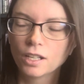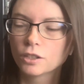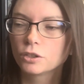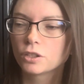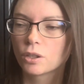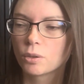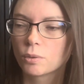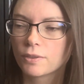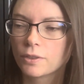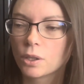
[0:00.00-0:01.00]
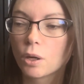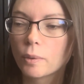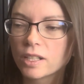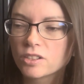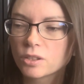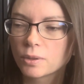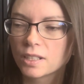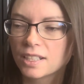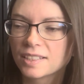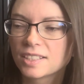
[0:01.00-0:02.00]
So if you go into it,
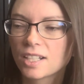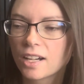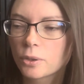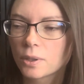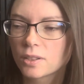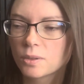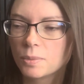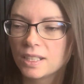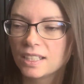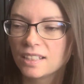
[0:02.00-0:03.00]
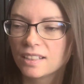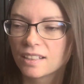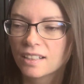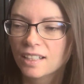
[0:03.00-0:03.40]
it's not going to be